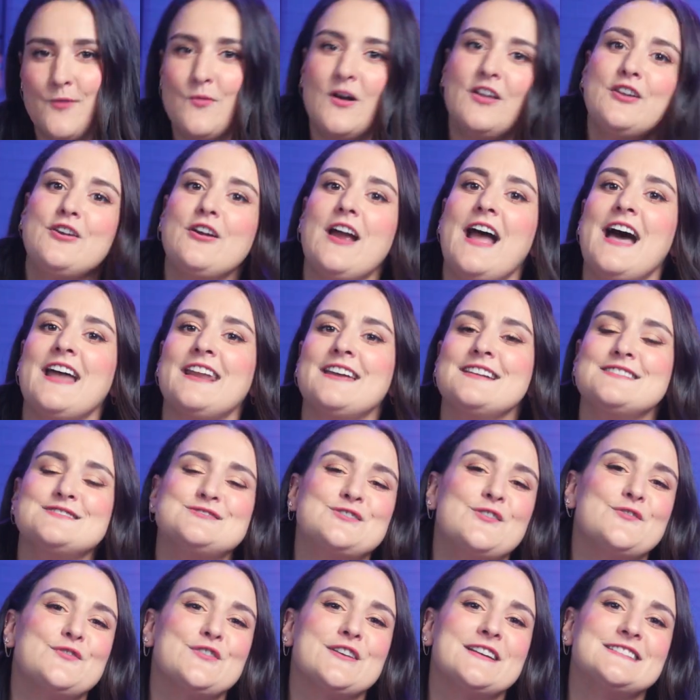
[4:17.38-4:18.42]
And while you're at it,
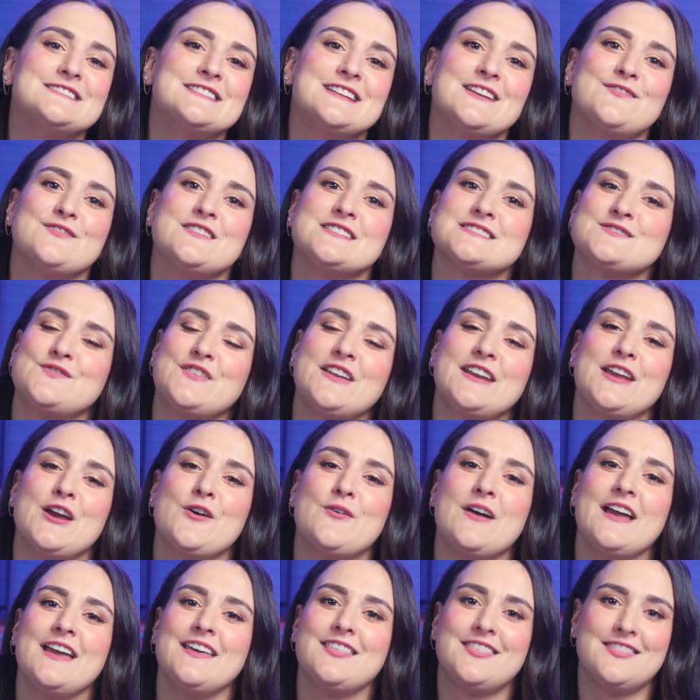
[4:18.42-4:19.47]
don't forget to give this
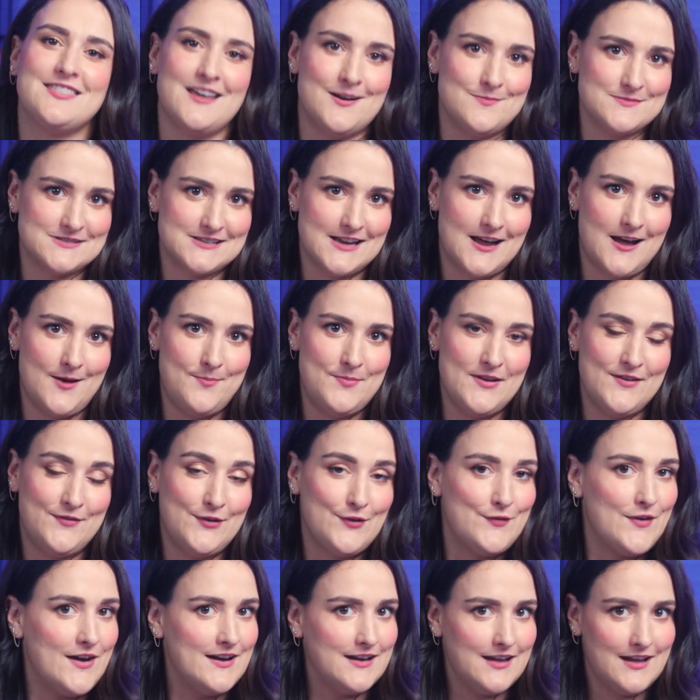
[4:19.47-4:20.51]
video a thumbs up if
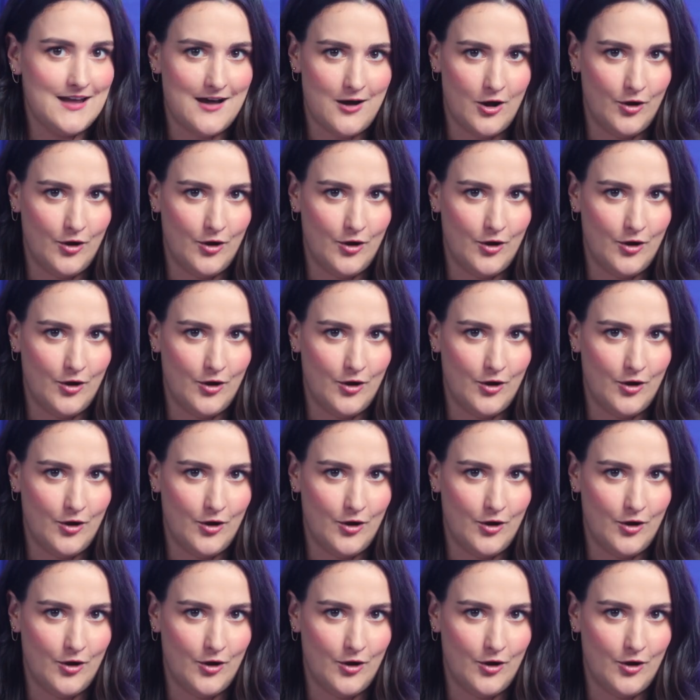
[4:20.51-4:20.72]
you're finding it